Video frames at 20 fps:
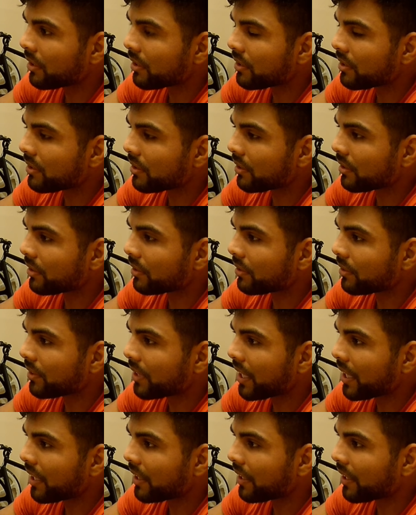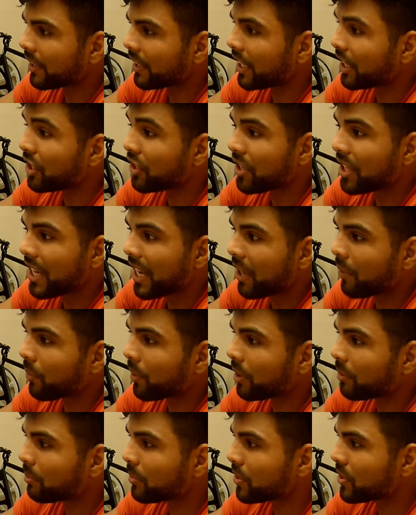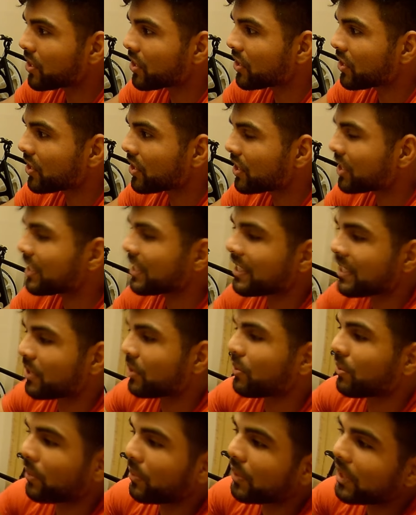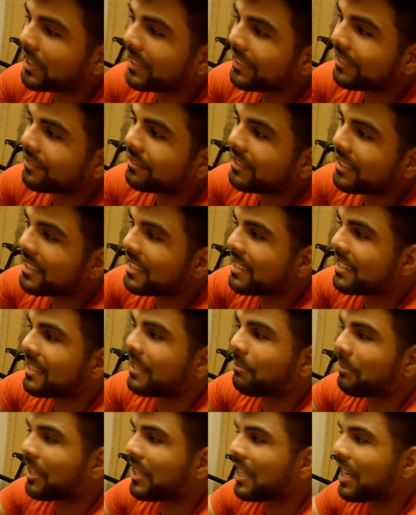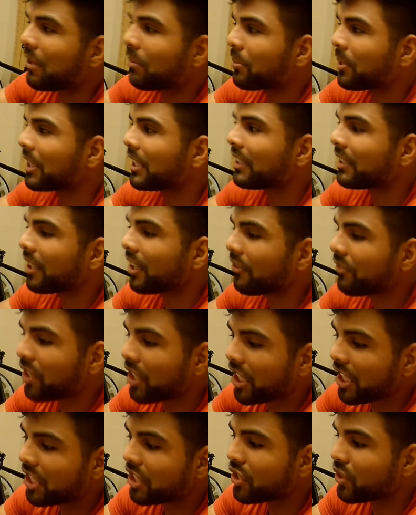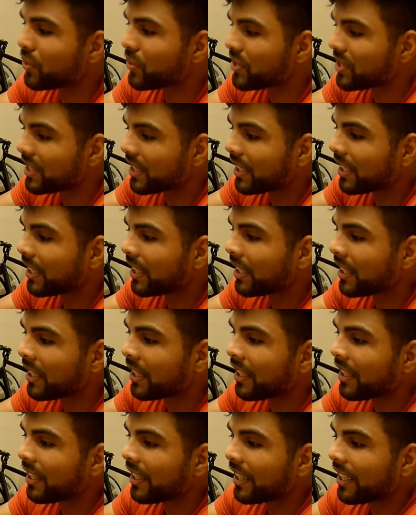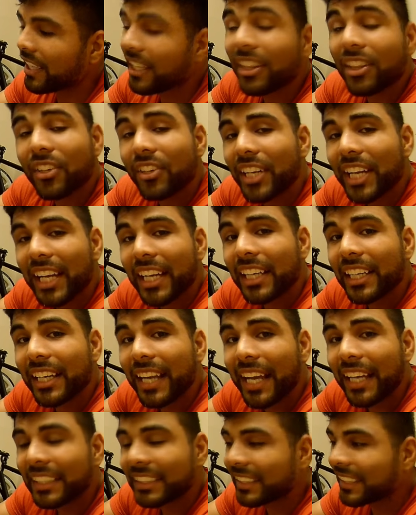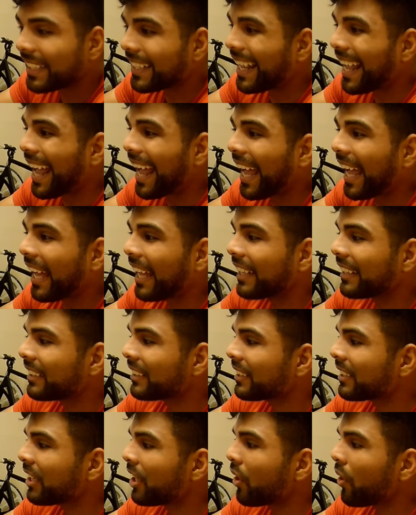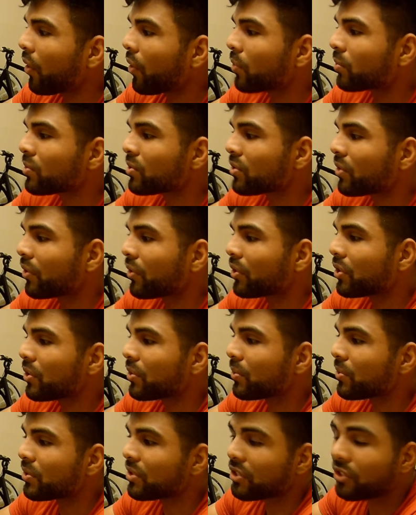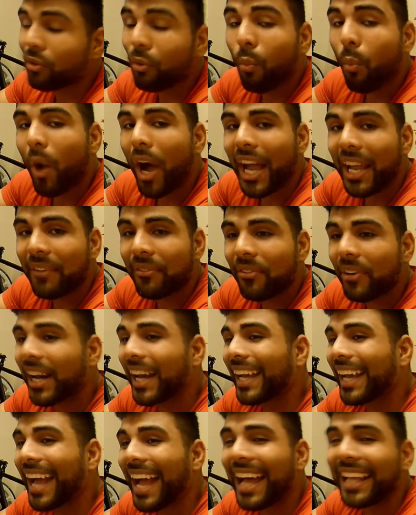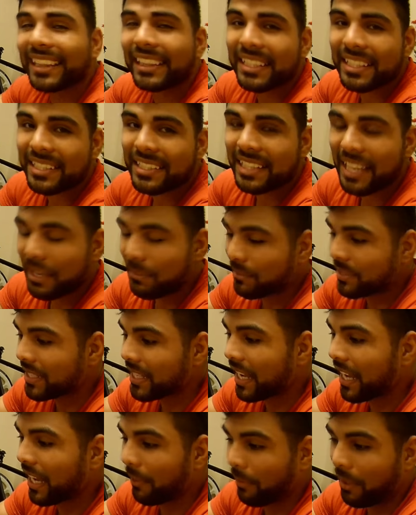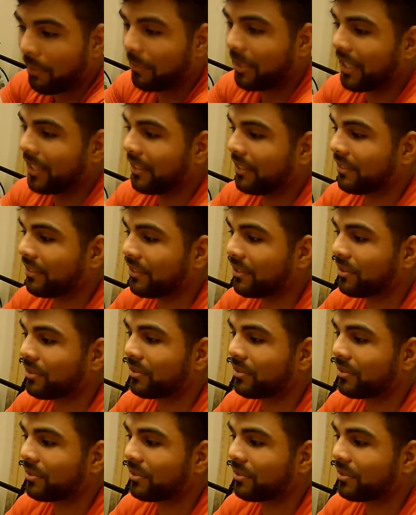So yeah, and then your network boosters. This is something that I really love. You can use the Ethernet connection and also use the Wi-Fi at the same time. I mean,